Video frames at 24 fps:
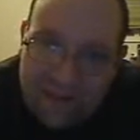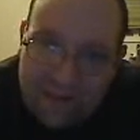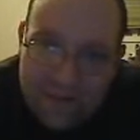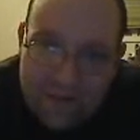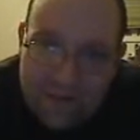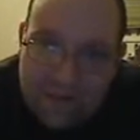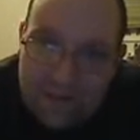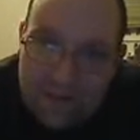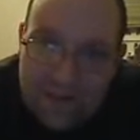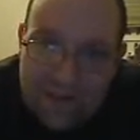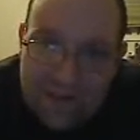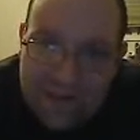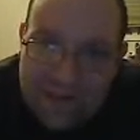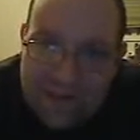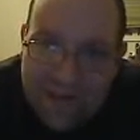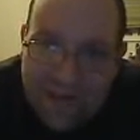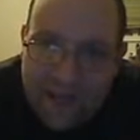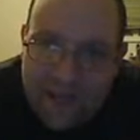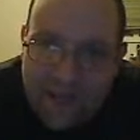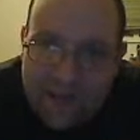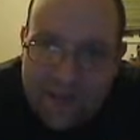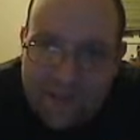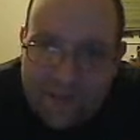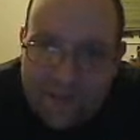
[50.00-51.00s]
uh, you really just
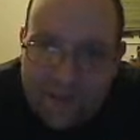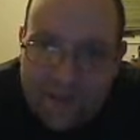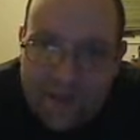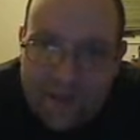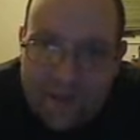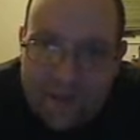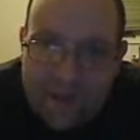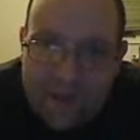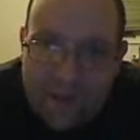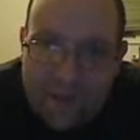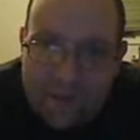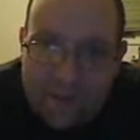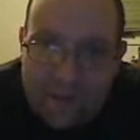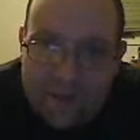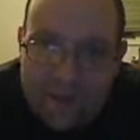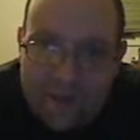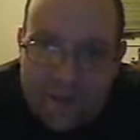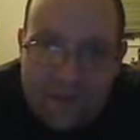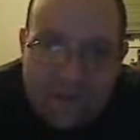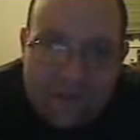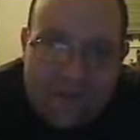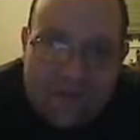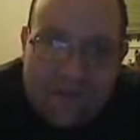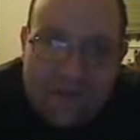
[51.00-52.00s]
can't explain it. I mean,
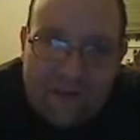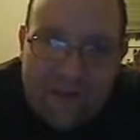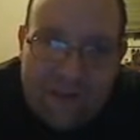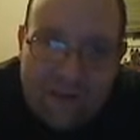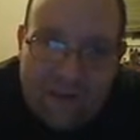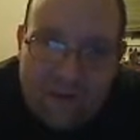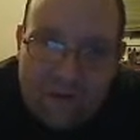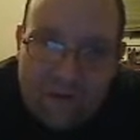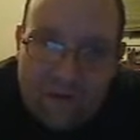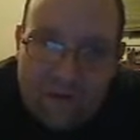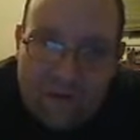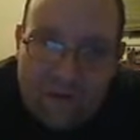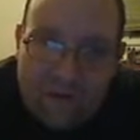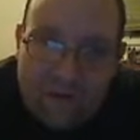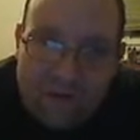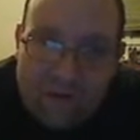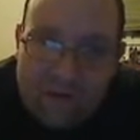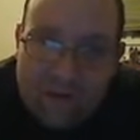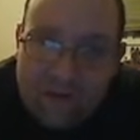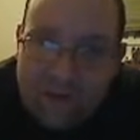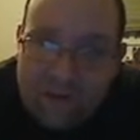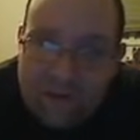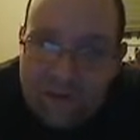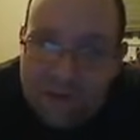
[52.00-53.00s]
nothing's really
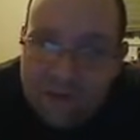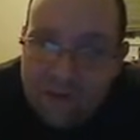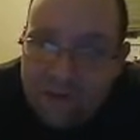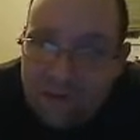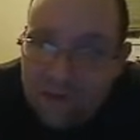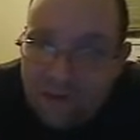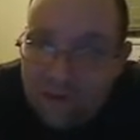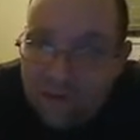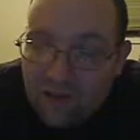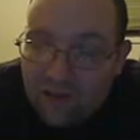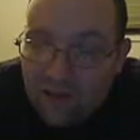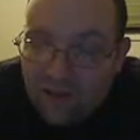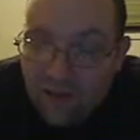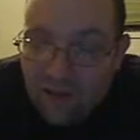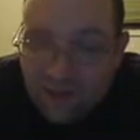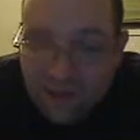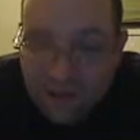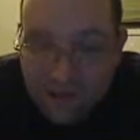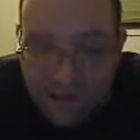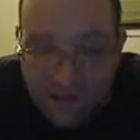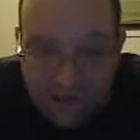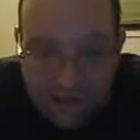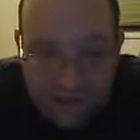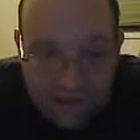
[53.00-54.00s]
hurting.
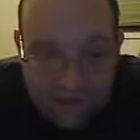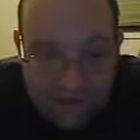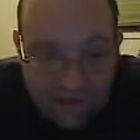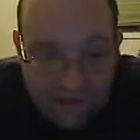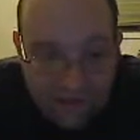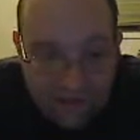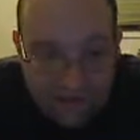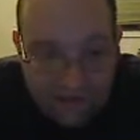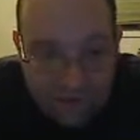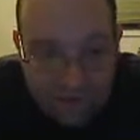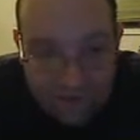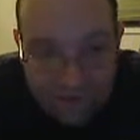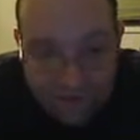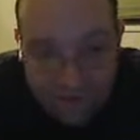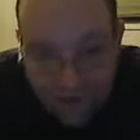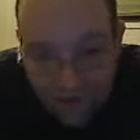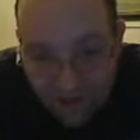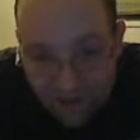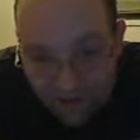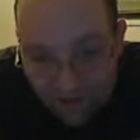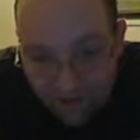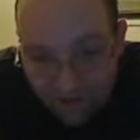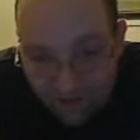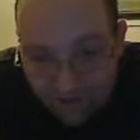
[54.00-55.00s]
Uh, your throat's
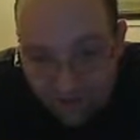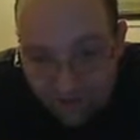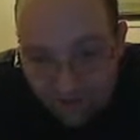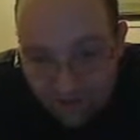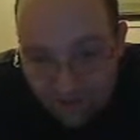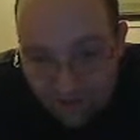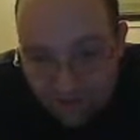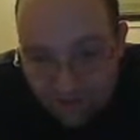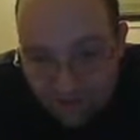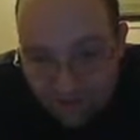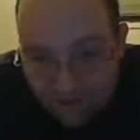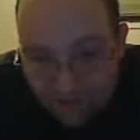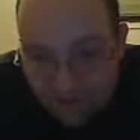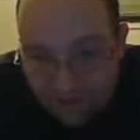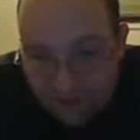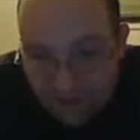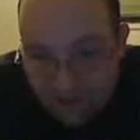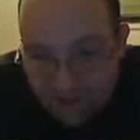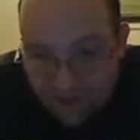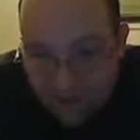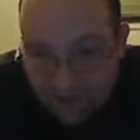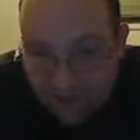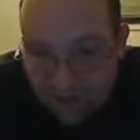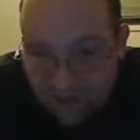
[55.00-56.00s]
not hurting, or
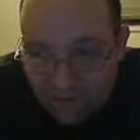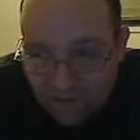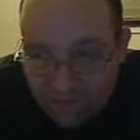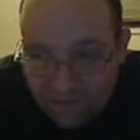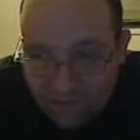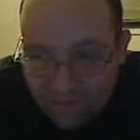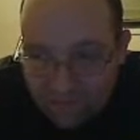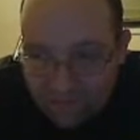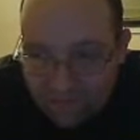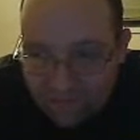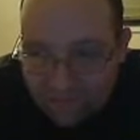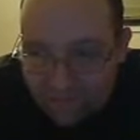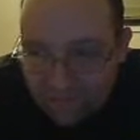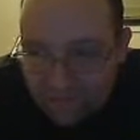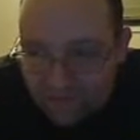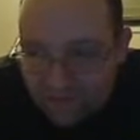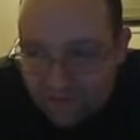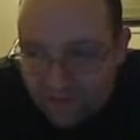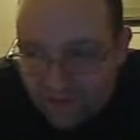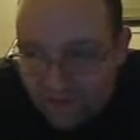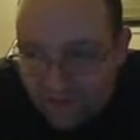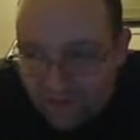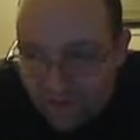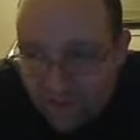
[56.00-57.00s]
you know,
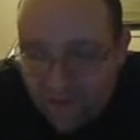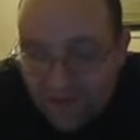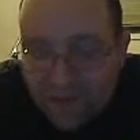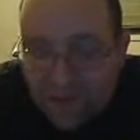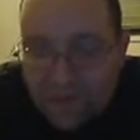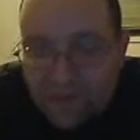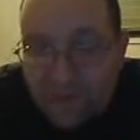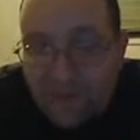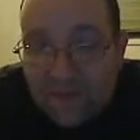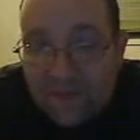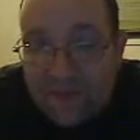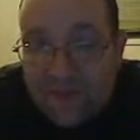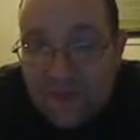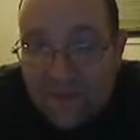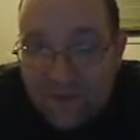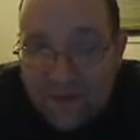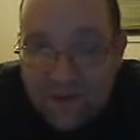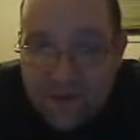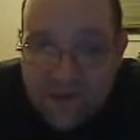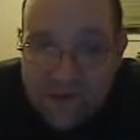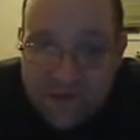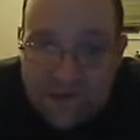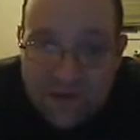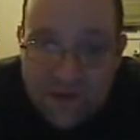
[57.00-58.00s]
nothing
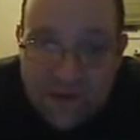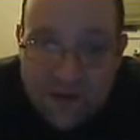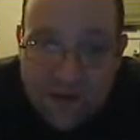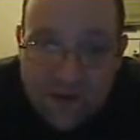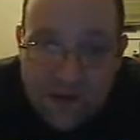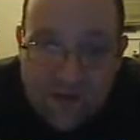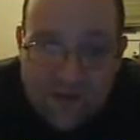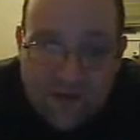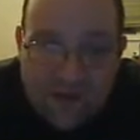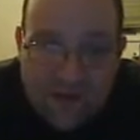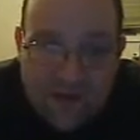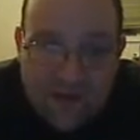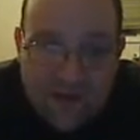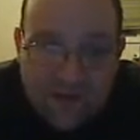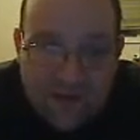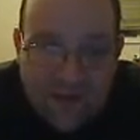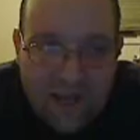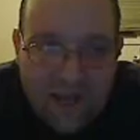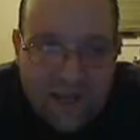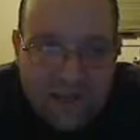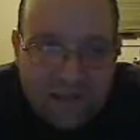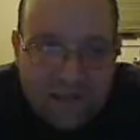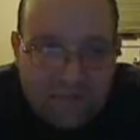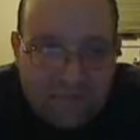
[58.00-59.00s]
specific is really hurting you. Just
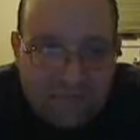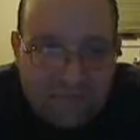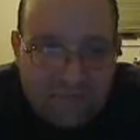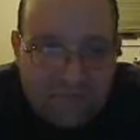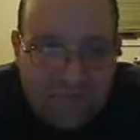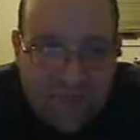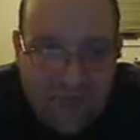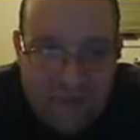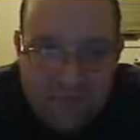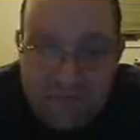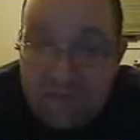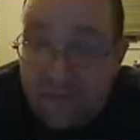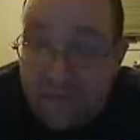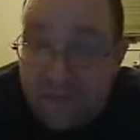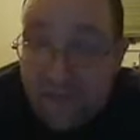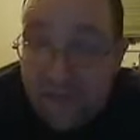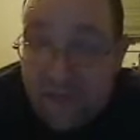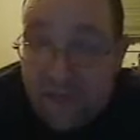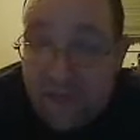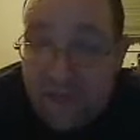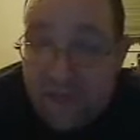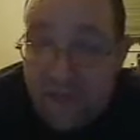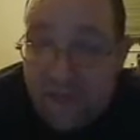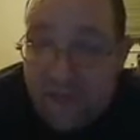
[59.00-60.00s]
kind of
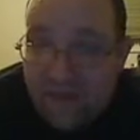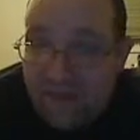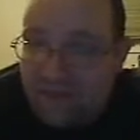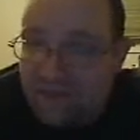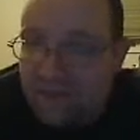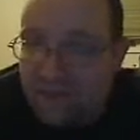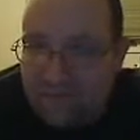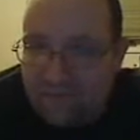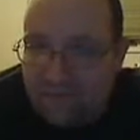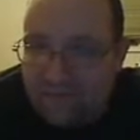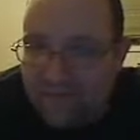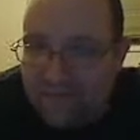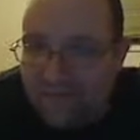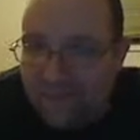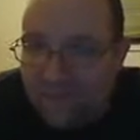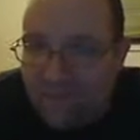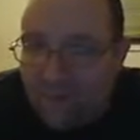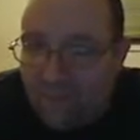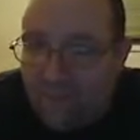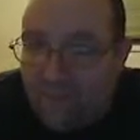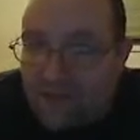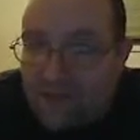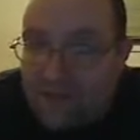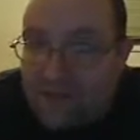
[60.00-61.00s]
everything is, if
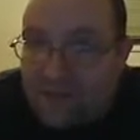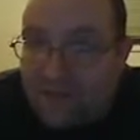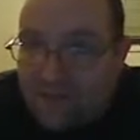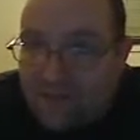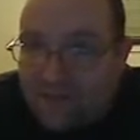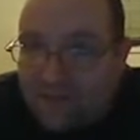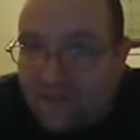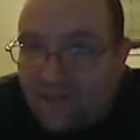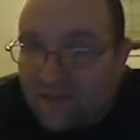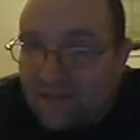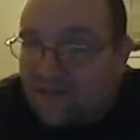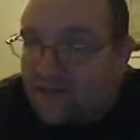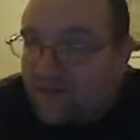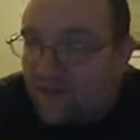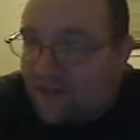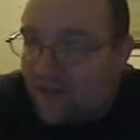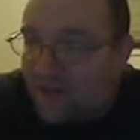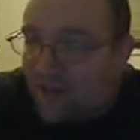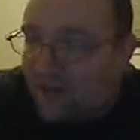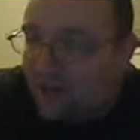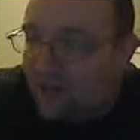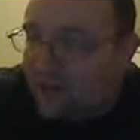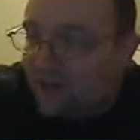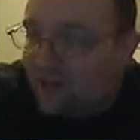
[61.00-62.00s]
that makes any sense. Just
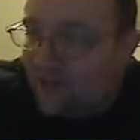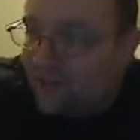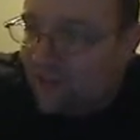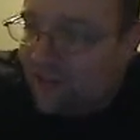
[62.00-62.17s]
kind of